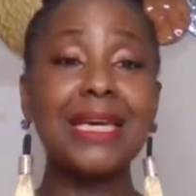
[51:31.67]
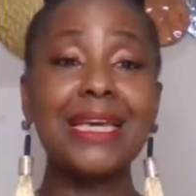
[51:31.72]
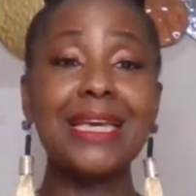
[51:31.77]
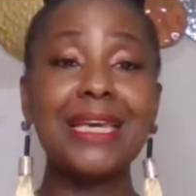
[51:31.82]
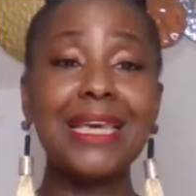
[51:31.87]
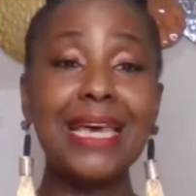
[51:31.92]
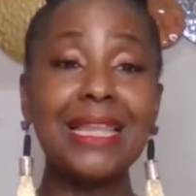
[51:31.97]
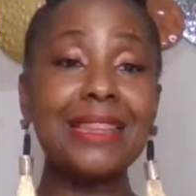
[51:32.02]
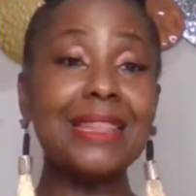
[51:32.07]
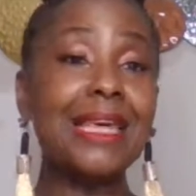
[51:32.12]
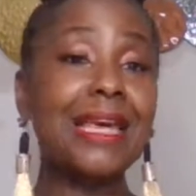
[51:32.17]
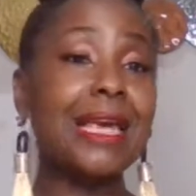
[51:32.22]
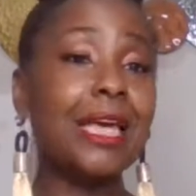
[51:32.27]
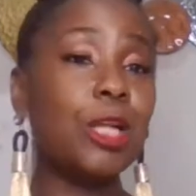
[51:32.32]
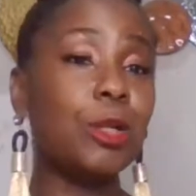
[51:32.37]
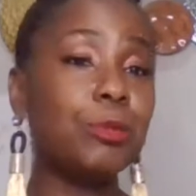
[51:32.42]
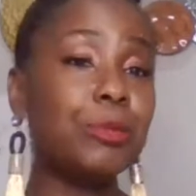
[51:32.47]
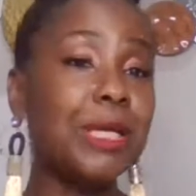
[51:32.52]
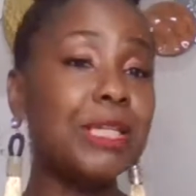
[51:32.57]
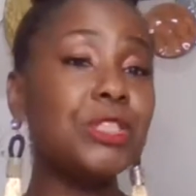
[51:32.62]
Get the
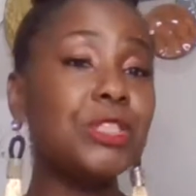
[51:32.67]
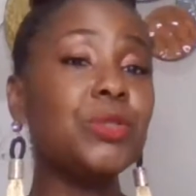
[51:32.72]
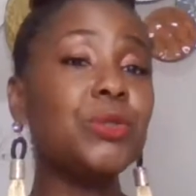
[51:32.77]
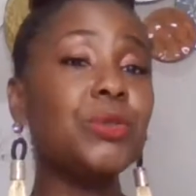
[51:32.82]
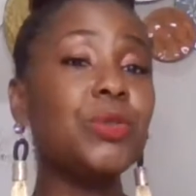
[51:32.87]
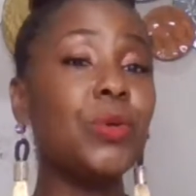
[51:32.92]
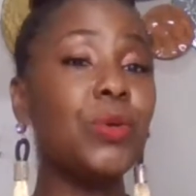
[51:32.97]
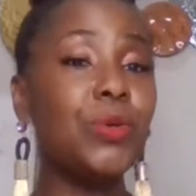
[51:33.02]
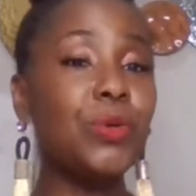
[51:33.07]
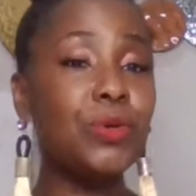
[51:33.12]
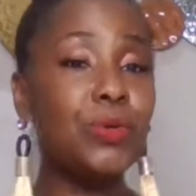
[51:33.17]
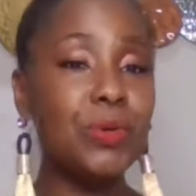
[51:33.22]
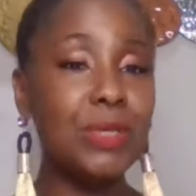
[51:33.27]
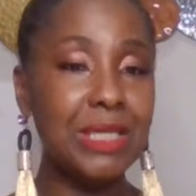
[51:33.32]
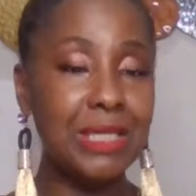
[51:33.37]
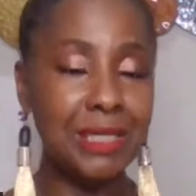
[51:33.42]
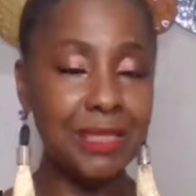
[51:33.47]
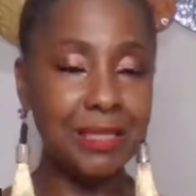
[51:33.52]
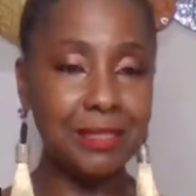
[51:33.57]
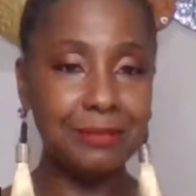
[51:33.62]
help that you know you
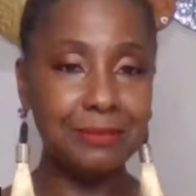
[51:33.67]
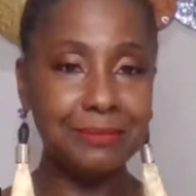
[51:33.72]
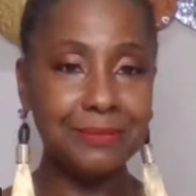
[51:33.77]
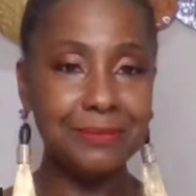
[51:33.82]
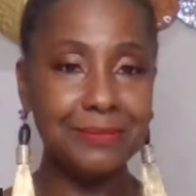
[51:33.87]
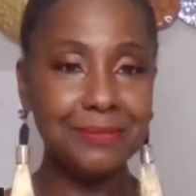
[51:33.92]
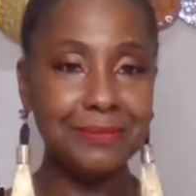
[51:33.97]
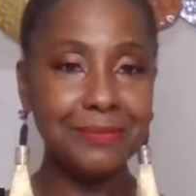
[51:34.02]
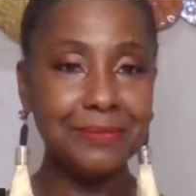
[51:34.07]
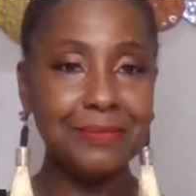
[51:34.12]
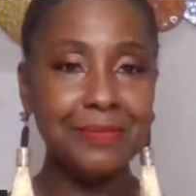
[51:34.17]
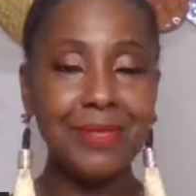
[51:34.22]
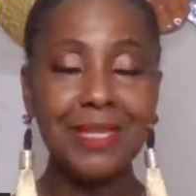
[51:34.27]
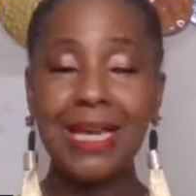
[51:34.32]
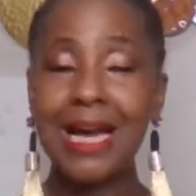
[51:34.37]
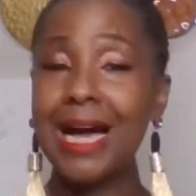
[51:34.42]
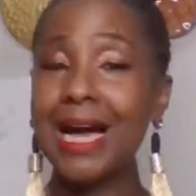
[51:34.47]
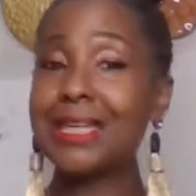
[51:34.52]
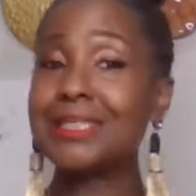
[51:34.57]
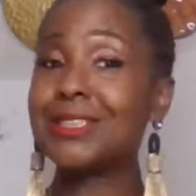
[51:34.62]
need.
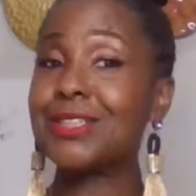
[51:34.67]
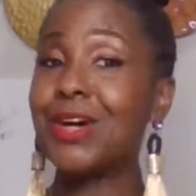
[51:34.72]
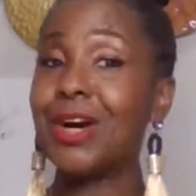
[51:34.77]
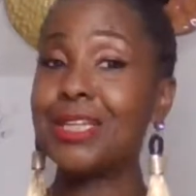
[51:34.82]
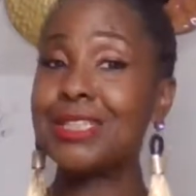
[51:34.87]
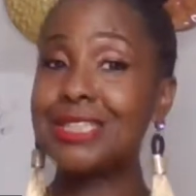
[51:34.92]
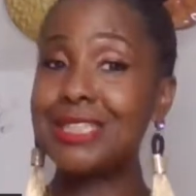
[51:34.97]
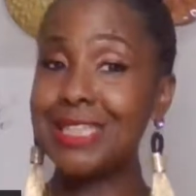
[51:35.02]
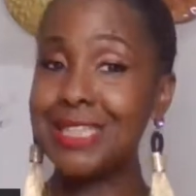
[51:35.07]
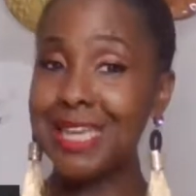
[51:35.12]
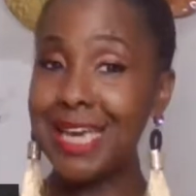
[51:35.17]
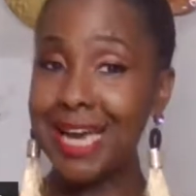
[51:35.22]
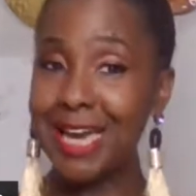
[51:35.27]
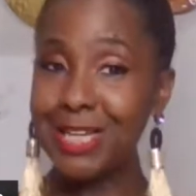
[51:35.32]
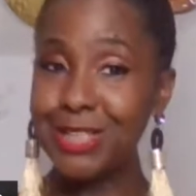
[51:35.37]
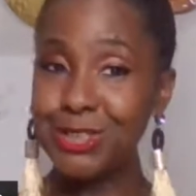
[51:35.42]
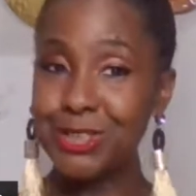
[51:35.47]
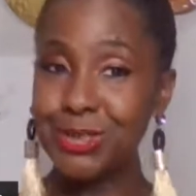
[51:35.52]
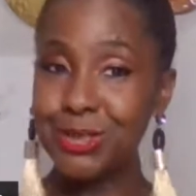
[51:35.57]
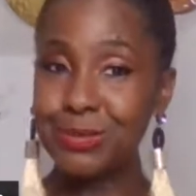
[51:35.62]
Ask God to
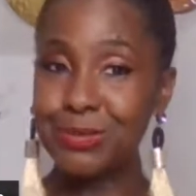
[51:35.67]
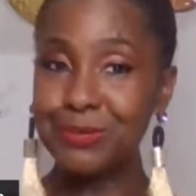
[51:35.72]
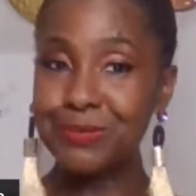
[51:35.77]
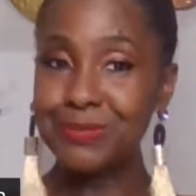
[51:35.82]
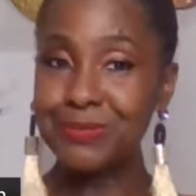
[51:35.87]
guide you.